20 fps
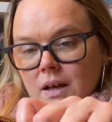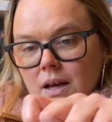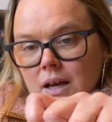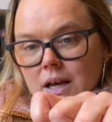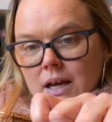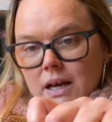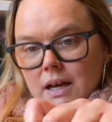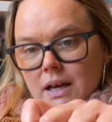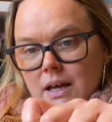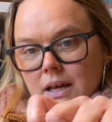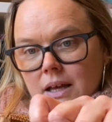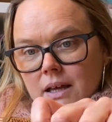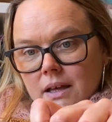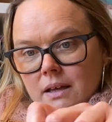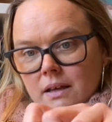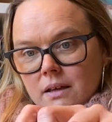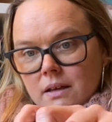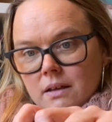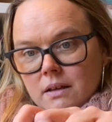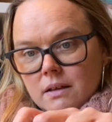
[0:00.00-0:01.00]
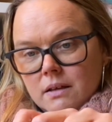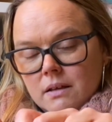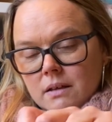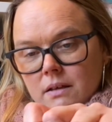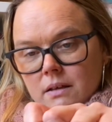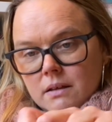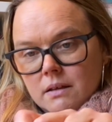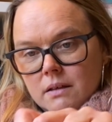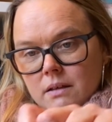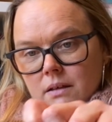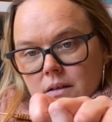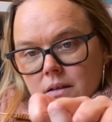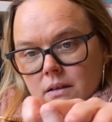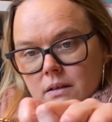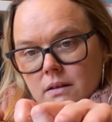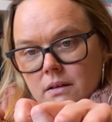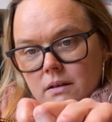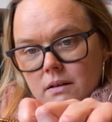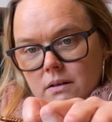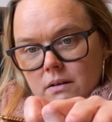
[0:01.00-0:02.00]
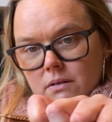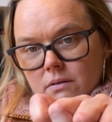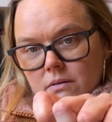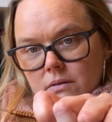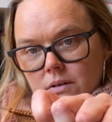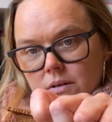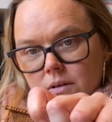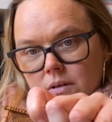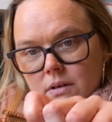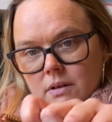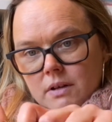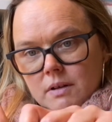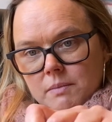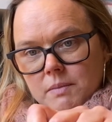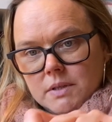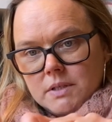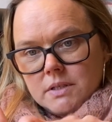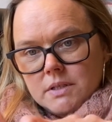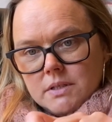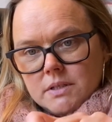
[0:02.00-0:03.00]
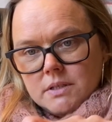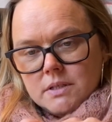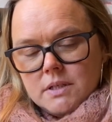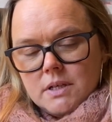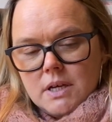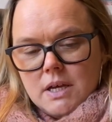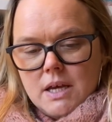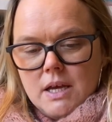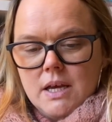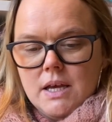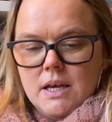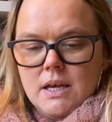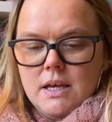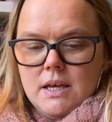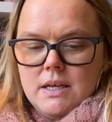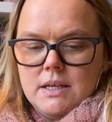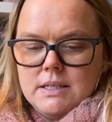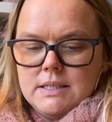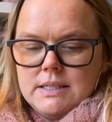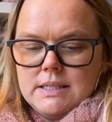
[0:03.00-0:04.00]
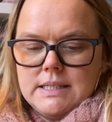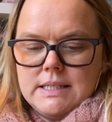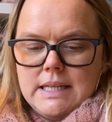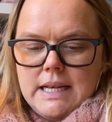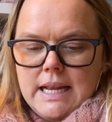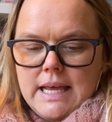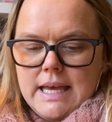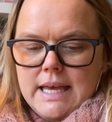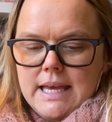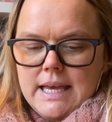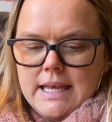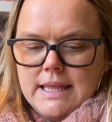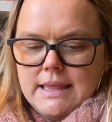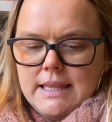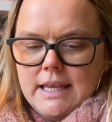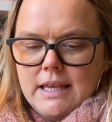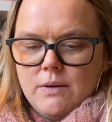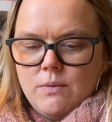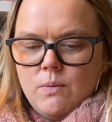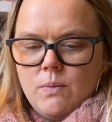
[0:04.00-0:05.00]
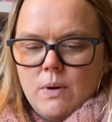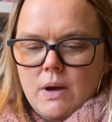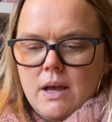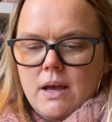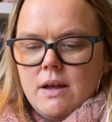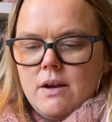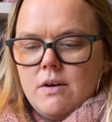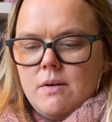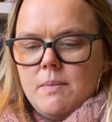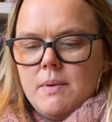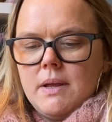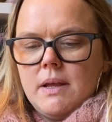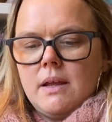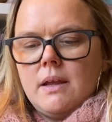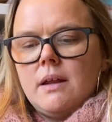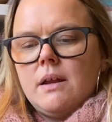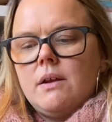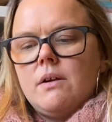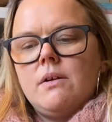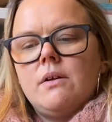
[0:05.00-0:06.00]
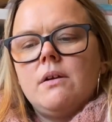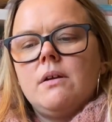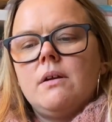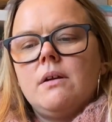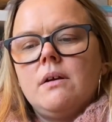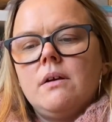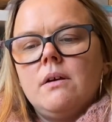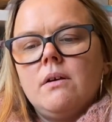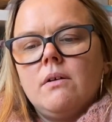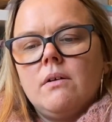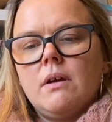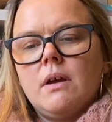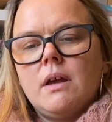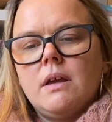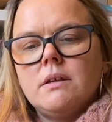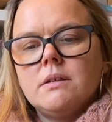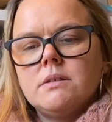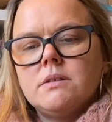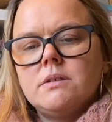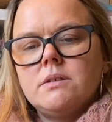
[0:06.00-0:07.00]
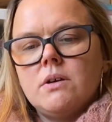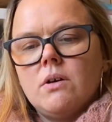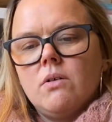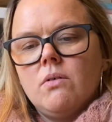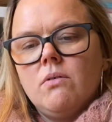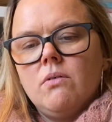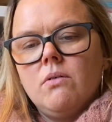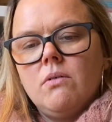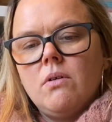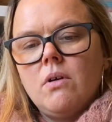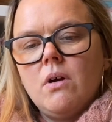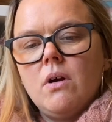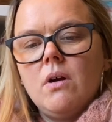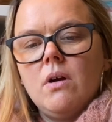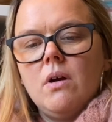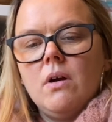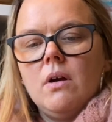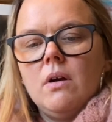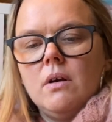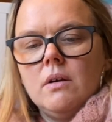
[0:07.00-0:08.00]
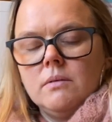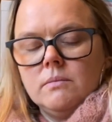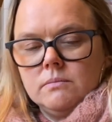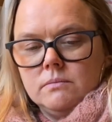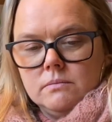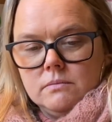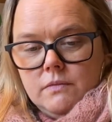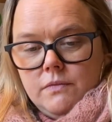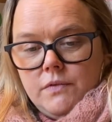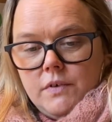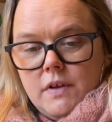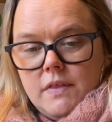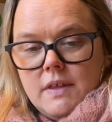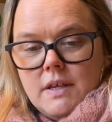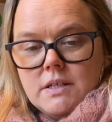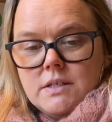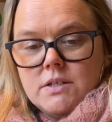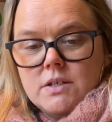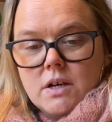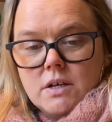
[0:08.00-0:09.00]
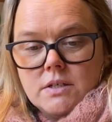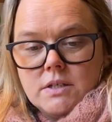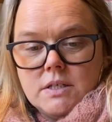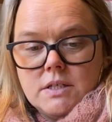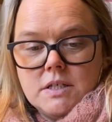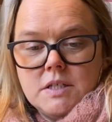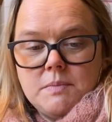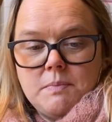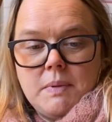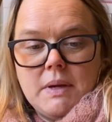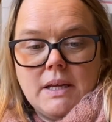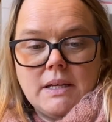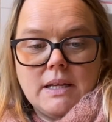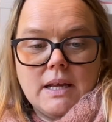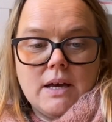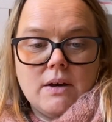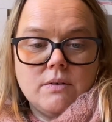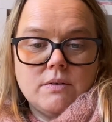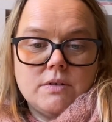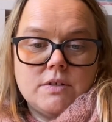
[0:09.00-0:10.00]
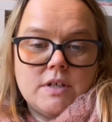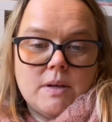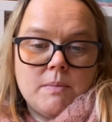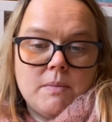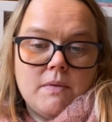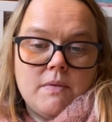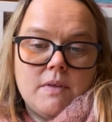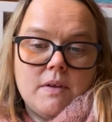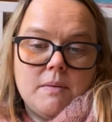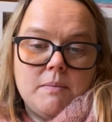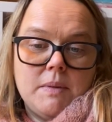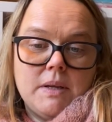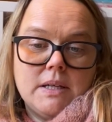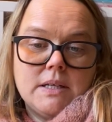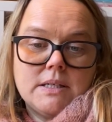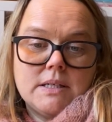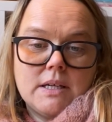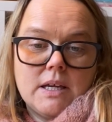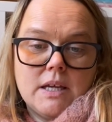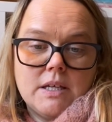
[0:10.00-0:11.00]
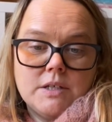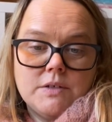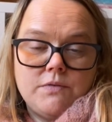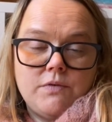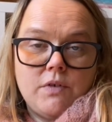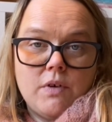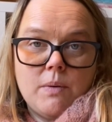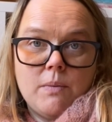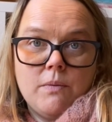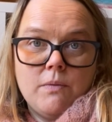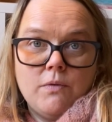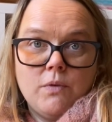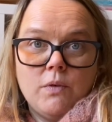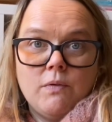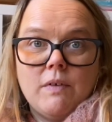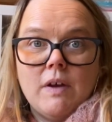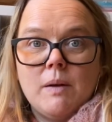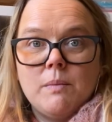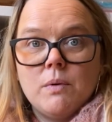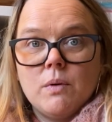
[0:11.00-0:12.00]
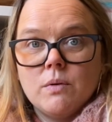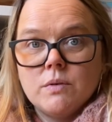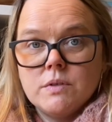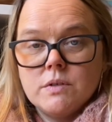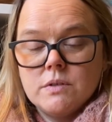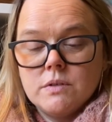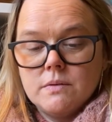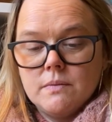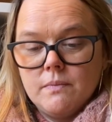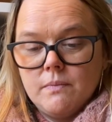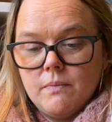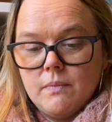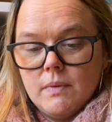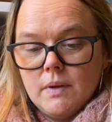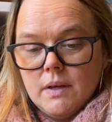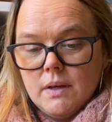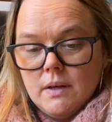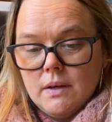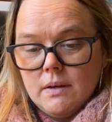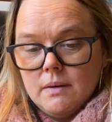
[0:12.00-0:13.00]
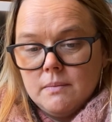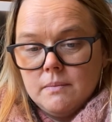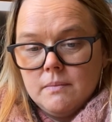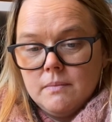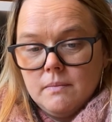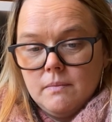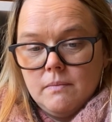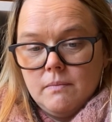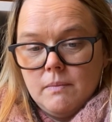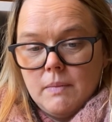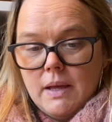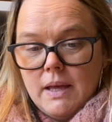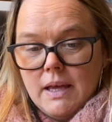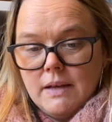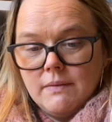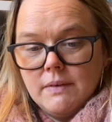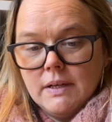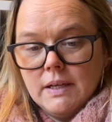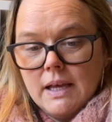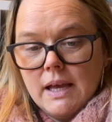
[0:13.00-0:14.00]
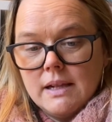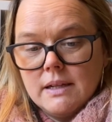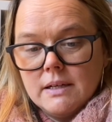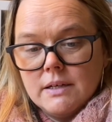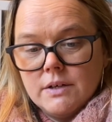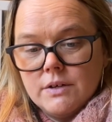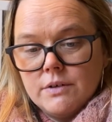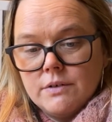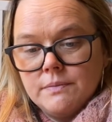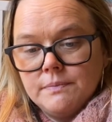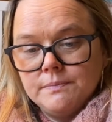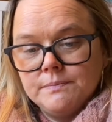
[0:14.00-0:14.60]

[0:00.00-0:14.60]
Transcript: hold on, let me just slide that wire back here. Okay, so for these socks, I just picked out some of the mini skeins from Ravelry's my advent calendar.